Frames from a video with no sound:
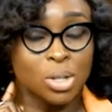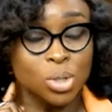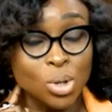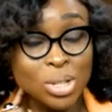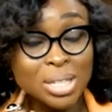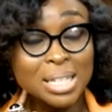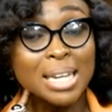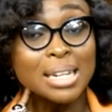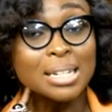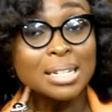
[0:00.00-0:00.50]
So
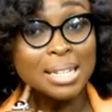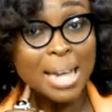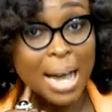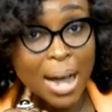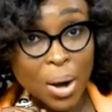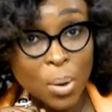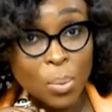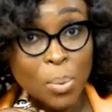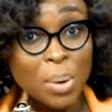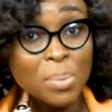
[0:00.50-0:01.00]
say
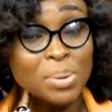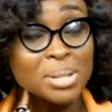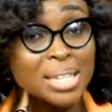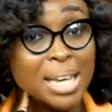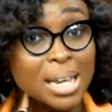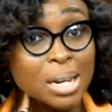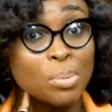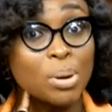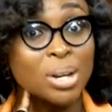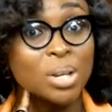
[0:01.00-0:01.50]
now when we see
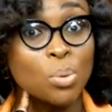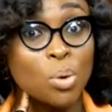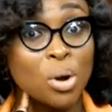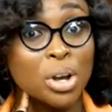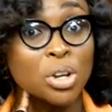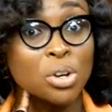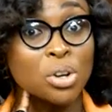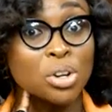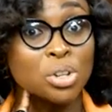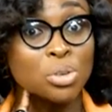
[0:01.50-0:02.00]
anybody
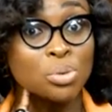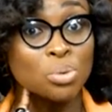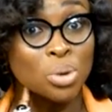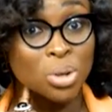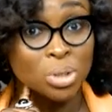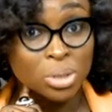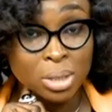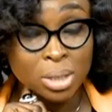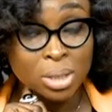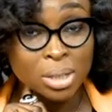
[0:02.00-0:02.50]
walking on the
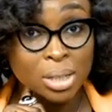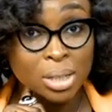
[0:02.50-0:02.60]
road.